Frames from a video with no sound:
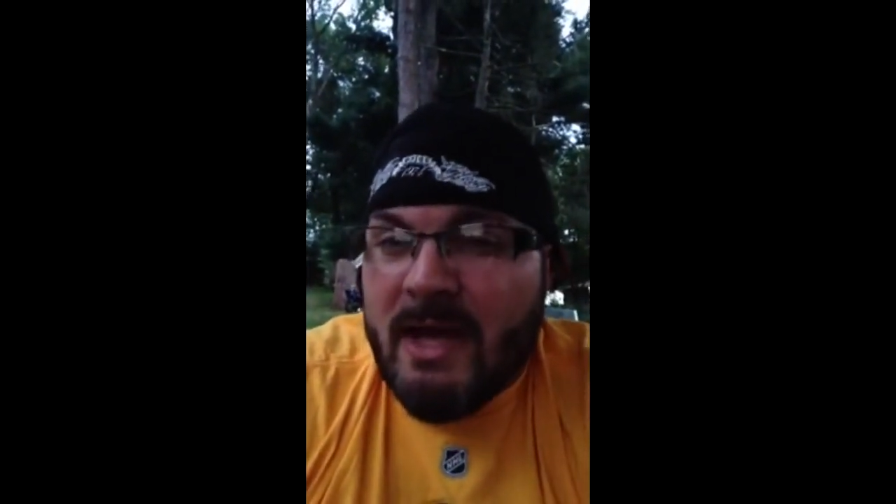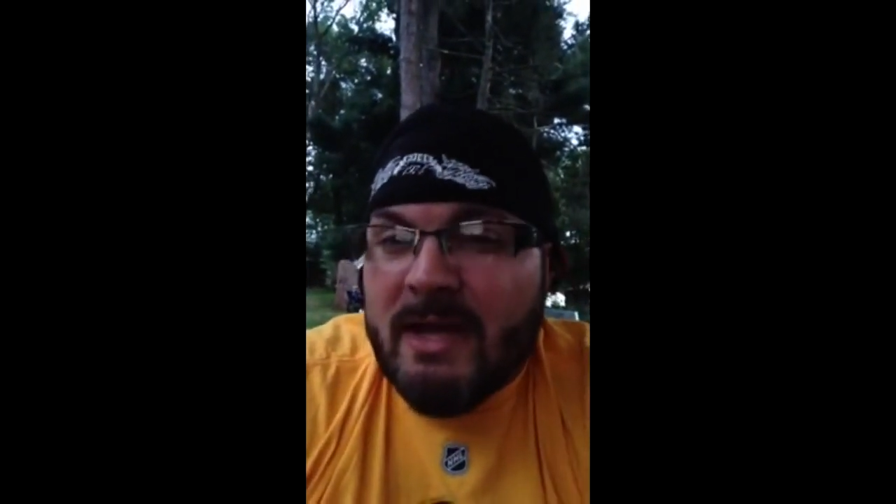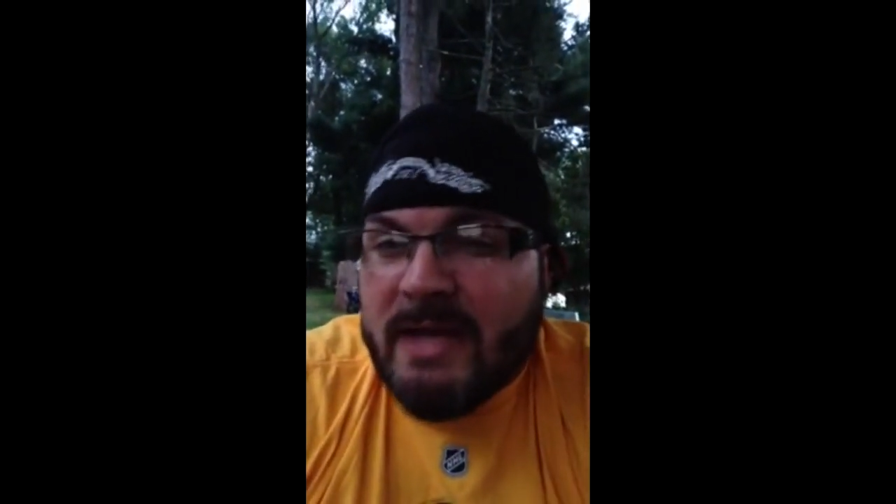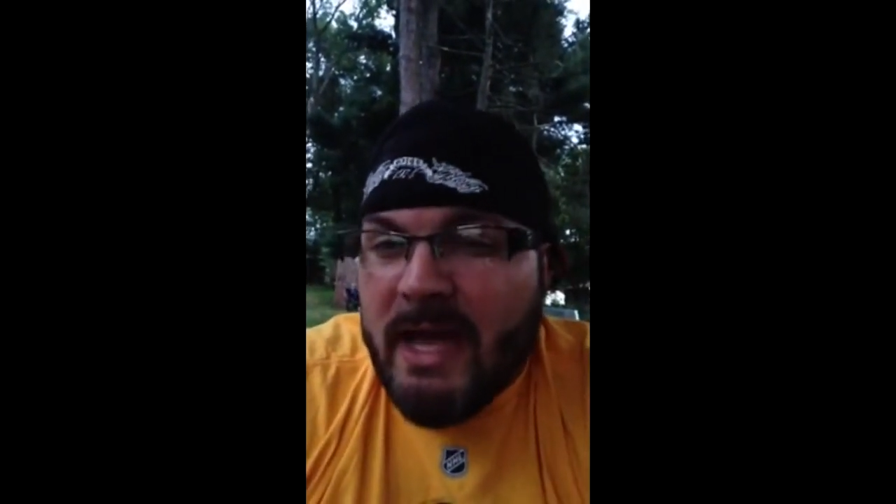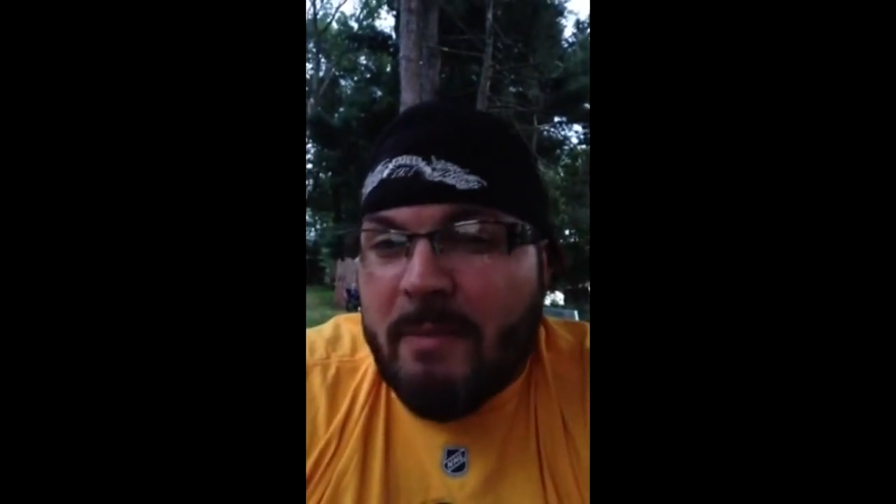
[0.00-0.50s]

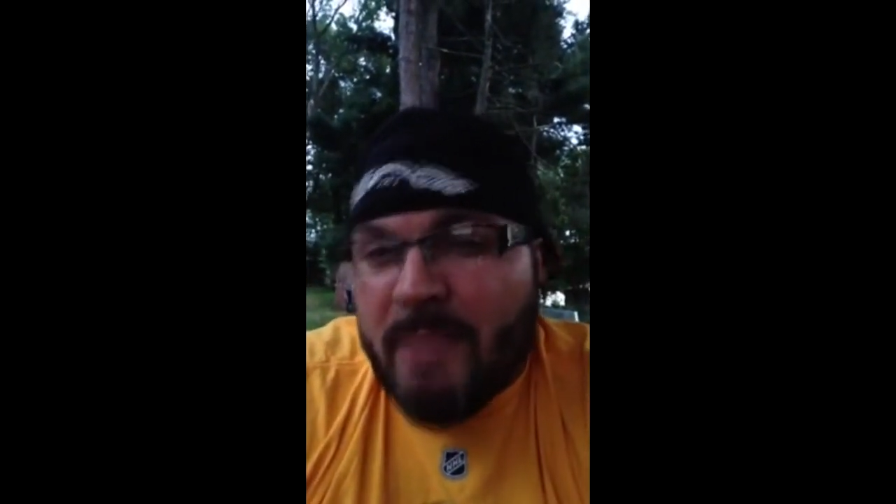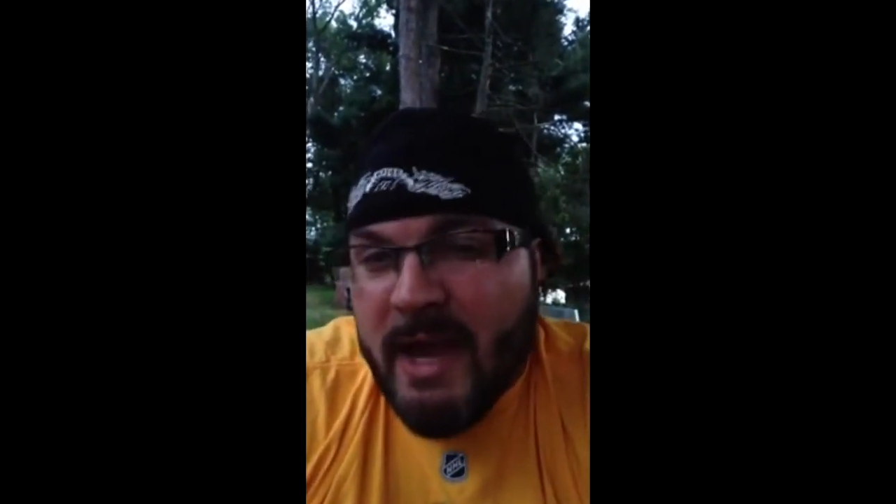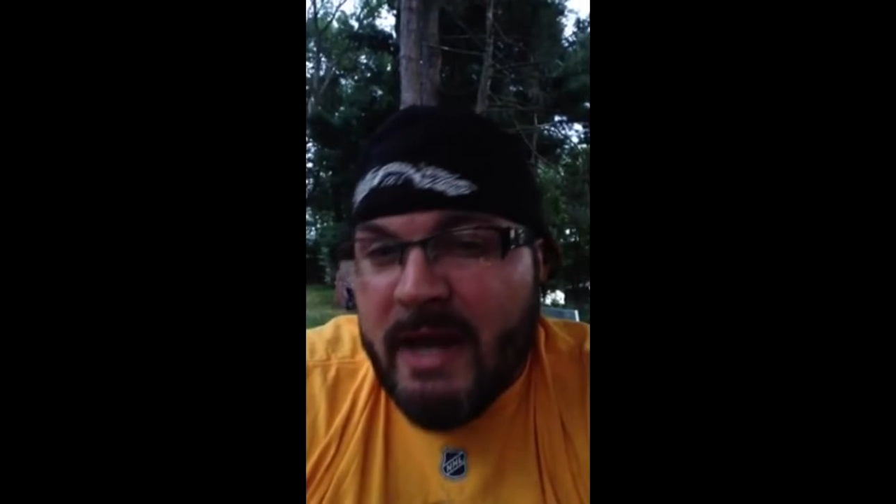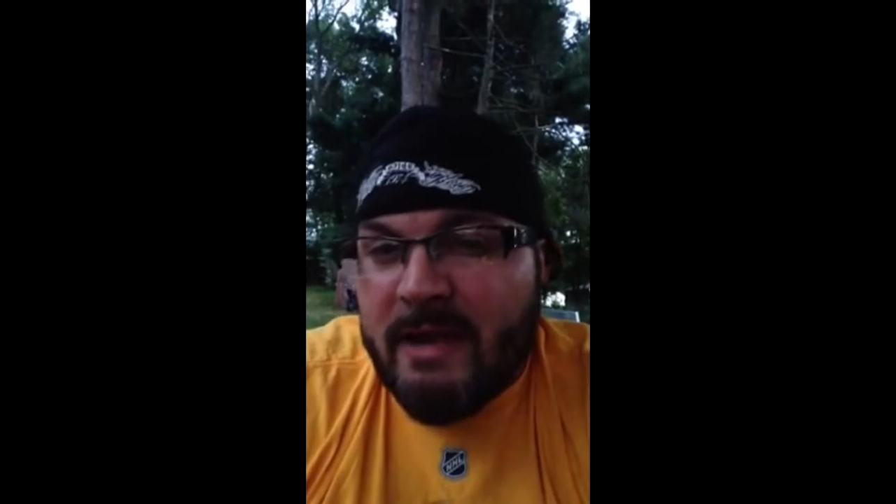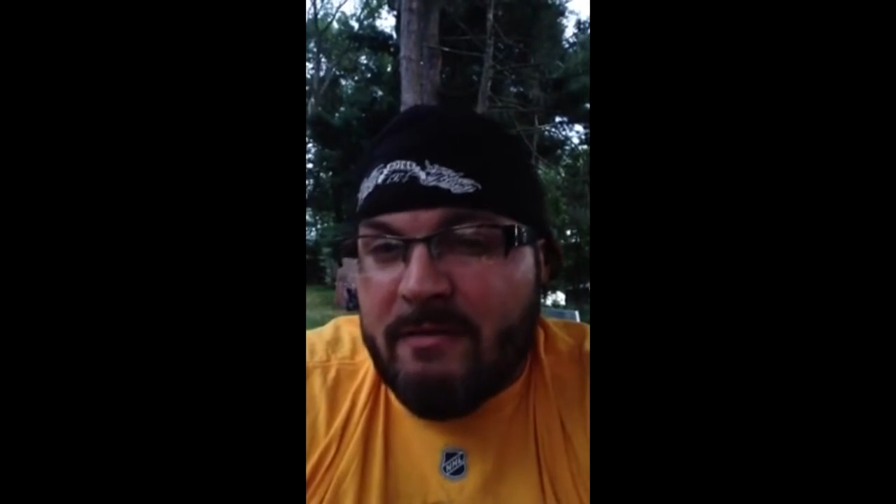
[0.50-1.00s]

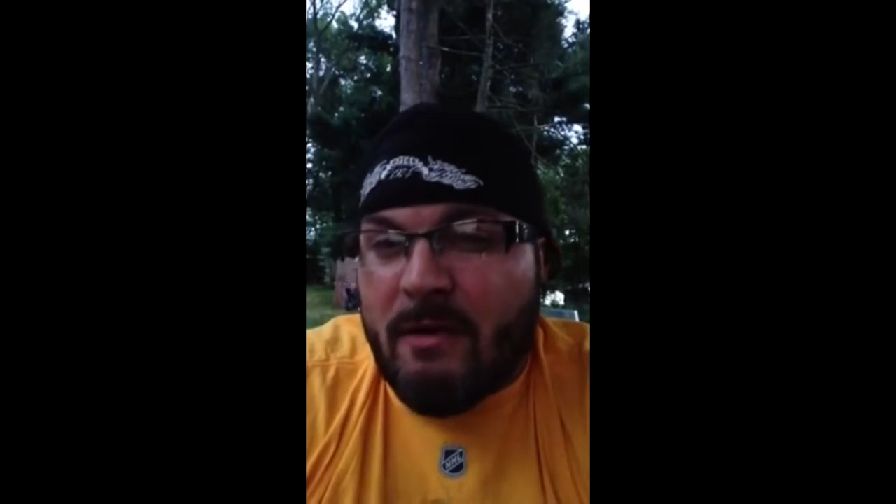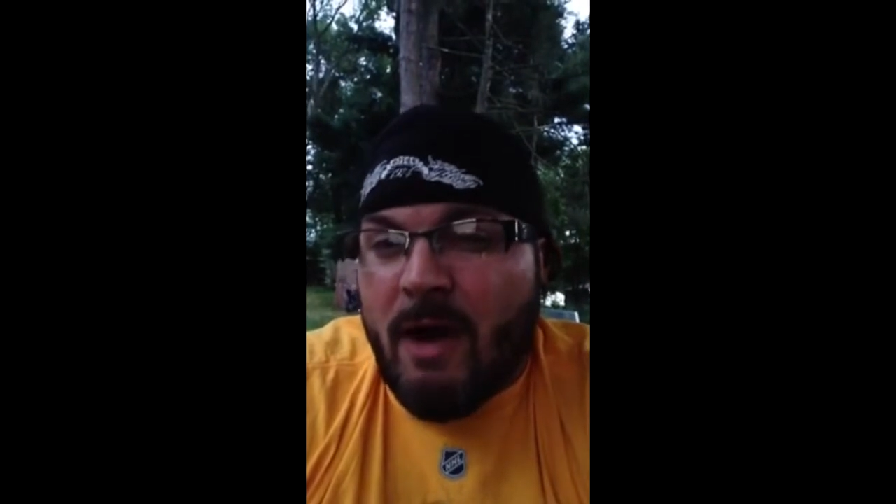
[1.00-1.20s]
campaigning for a